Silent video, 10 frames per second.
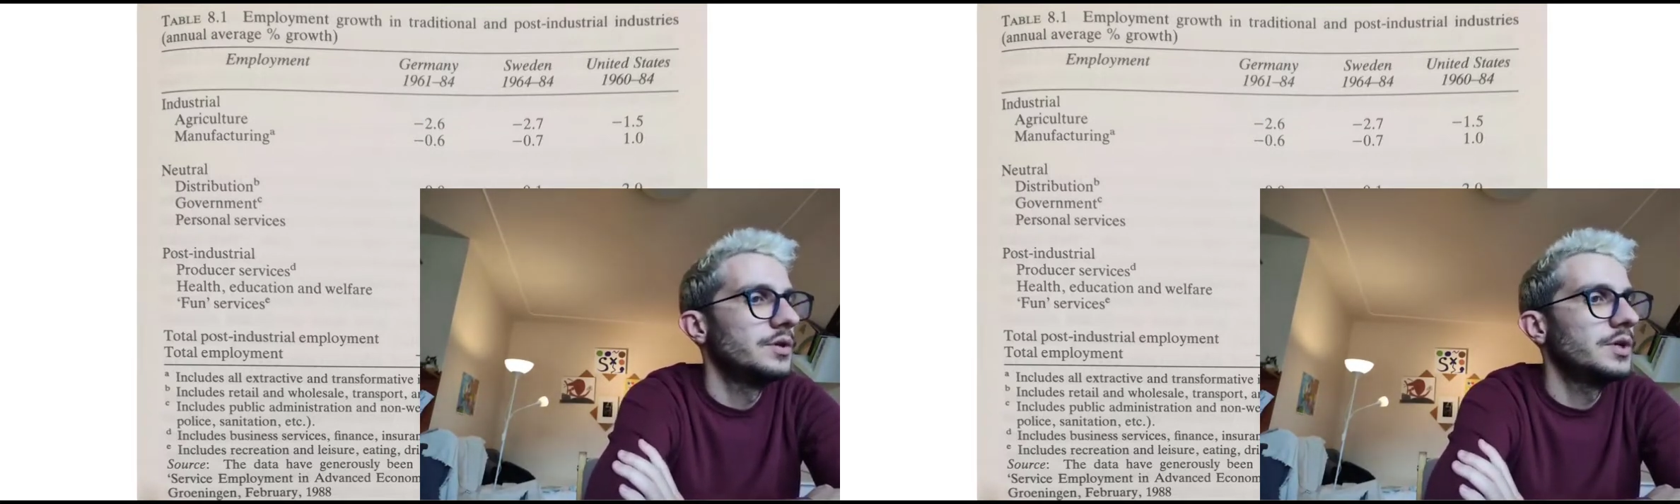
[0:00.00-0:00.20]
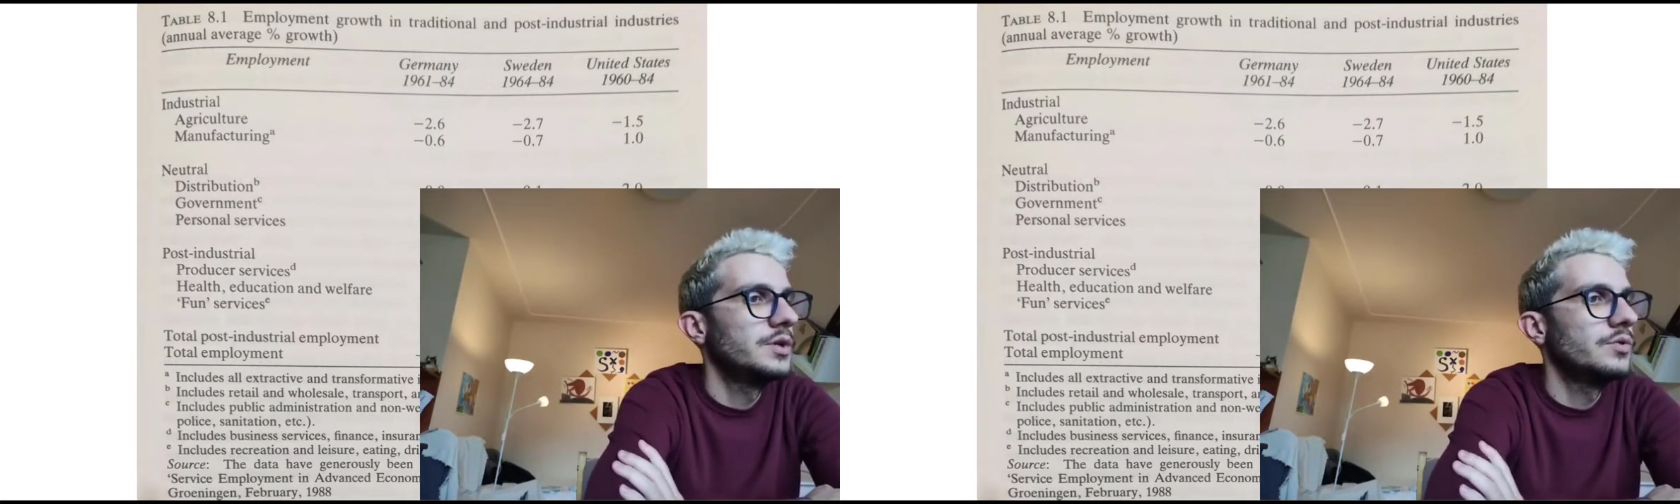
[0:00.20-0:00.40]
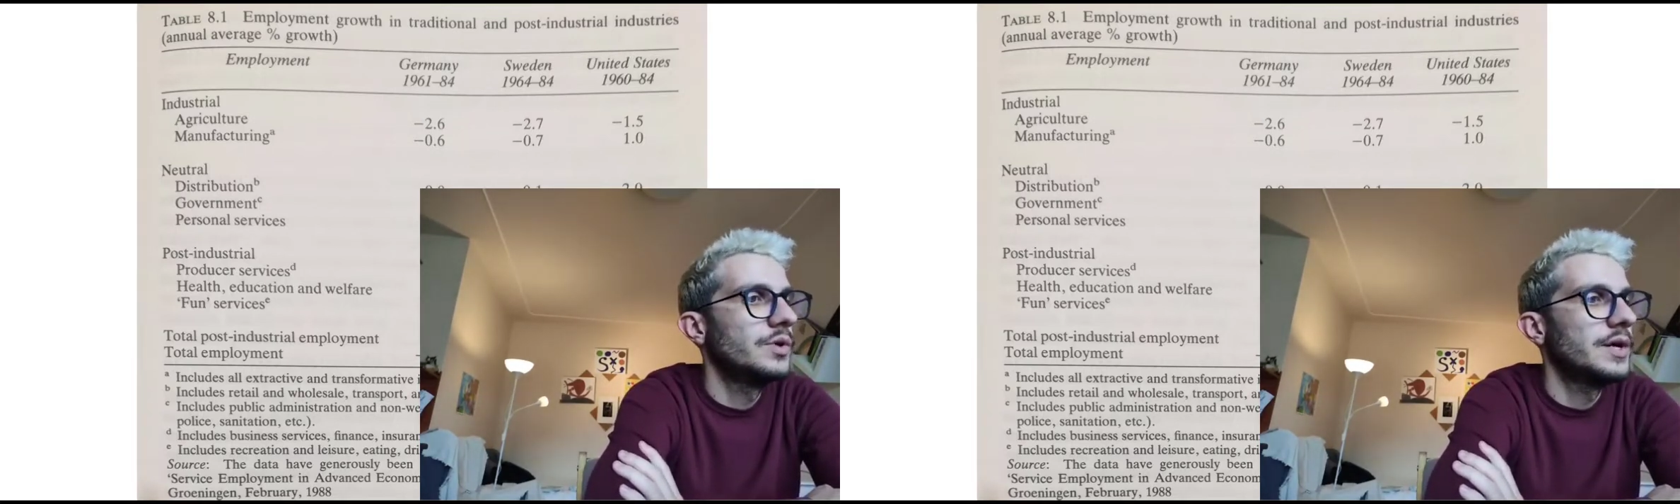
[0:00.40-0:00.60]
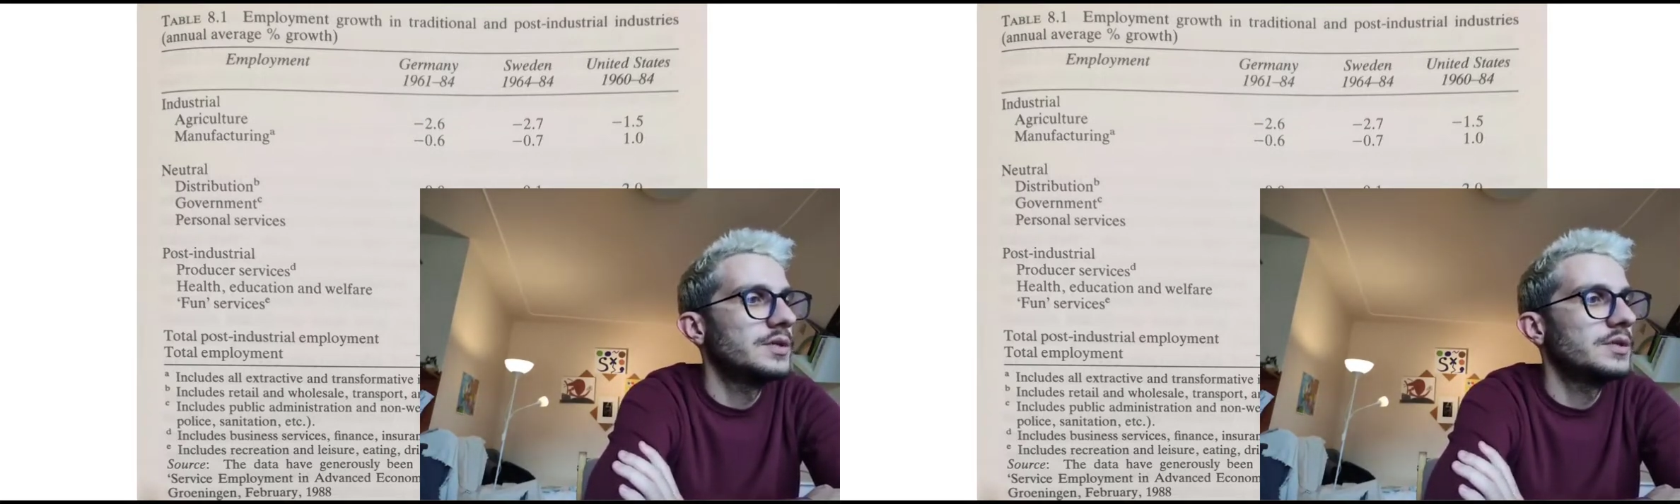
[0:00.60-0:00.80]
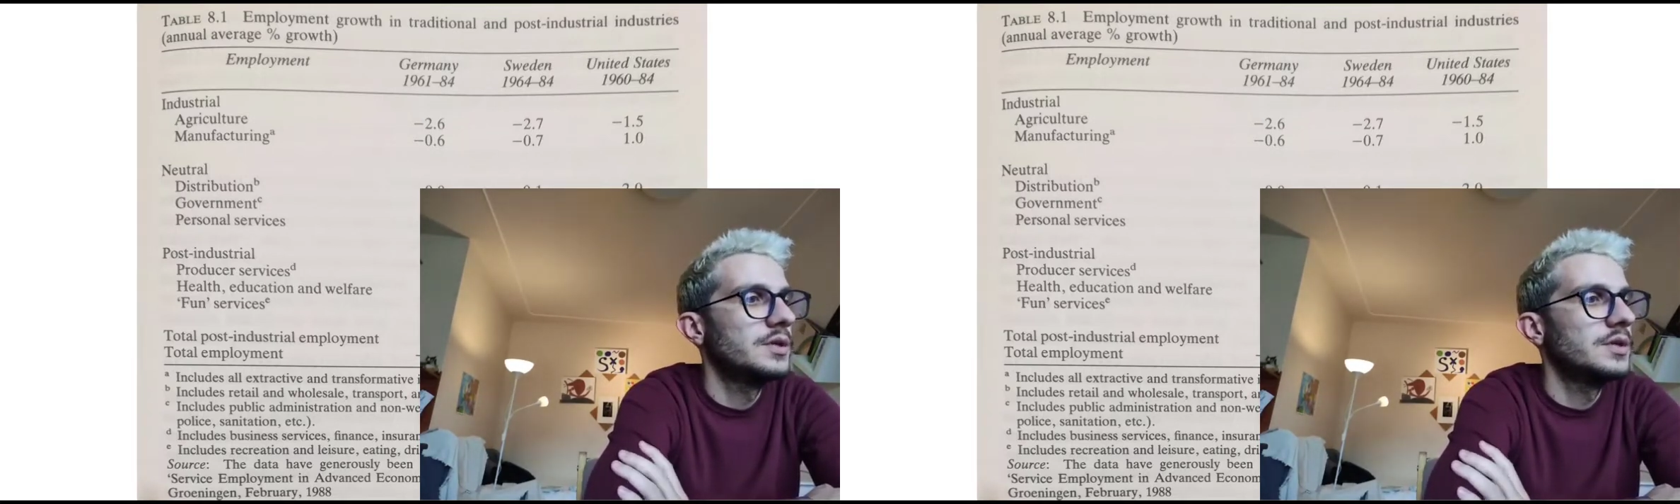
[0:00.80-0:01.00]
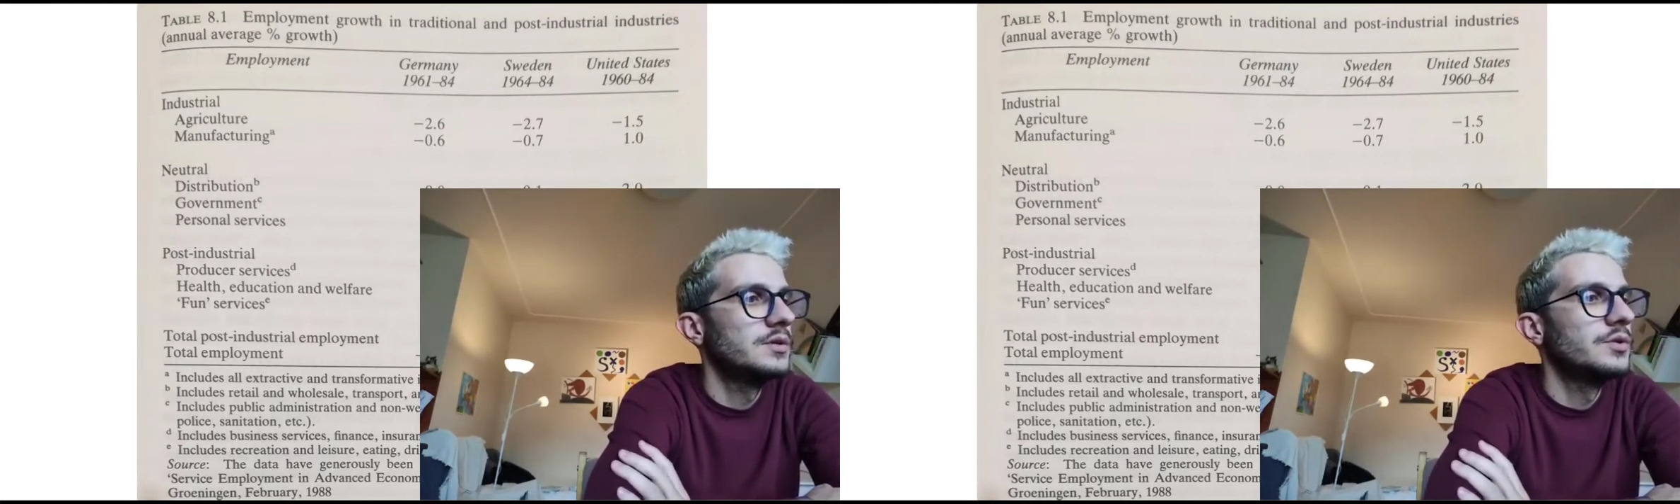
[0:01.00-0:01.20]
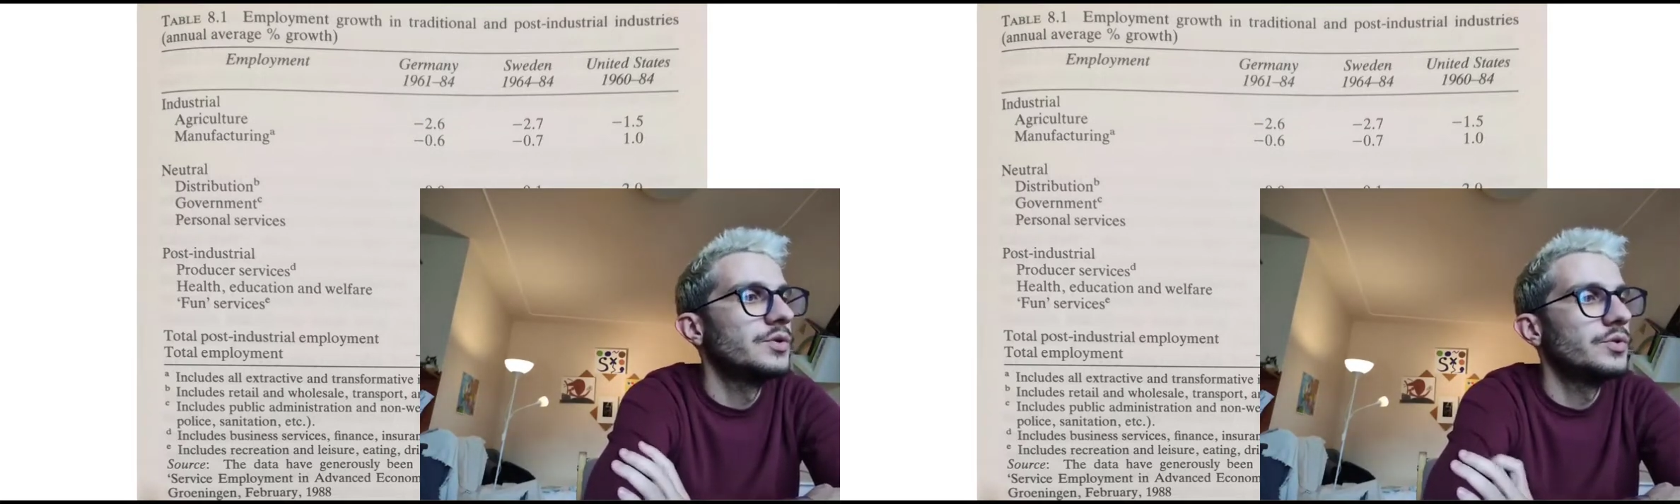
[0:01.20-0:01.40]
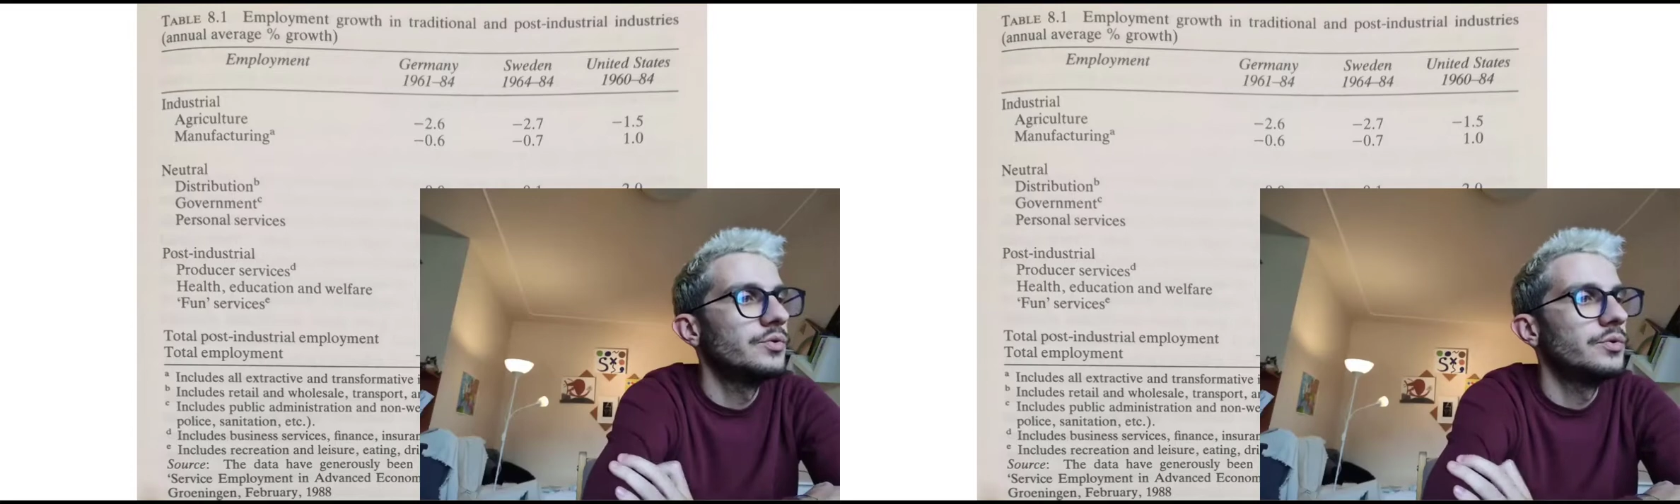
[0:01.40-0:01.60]
In the US it
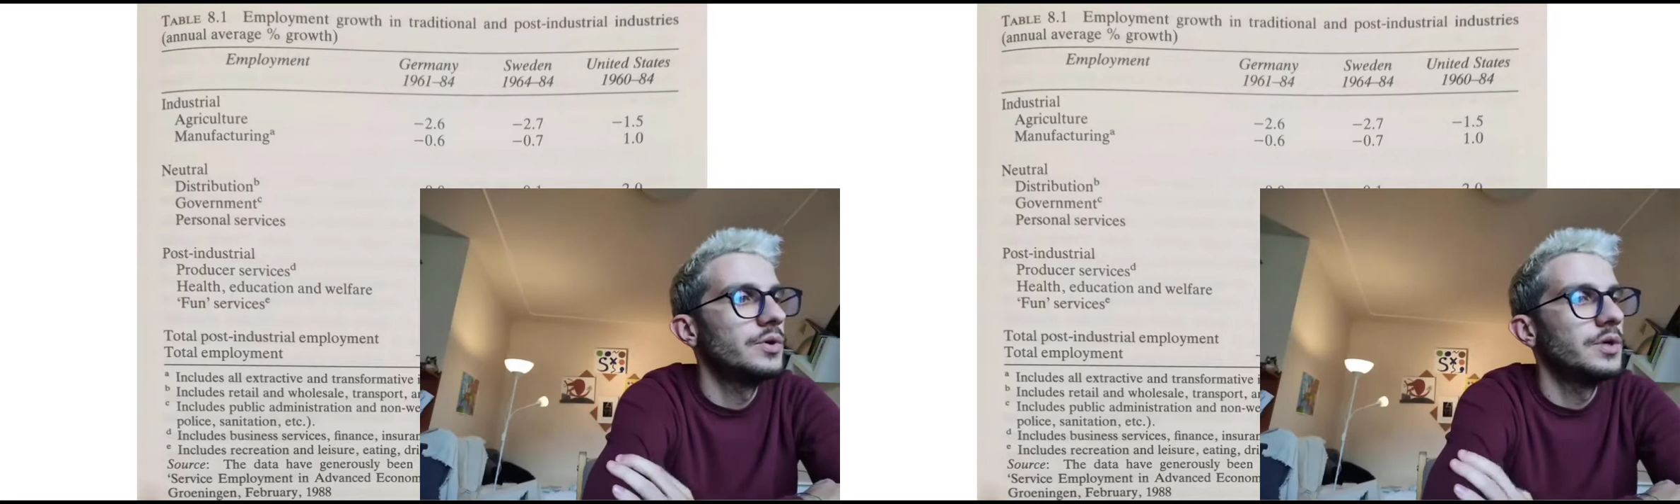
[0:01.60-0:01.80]
grew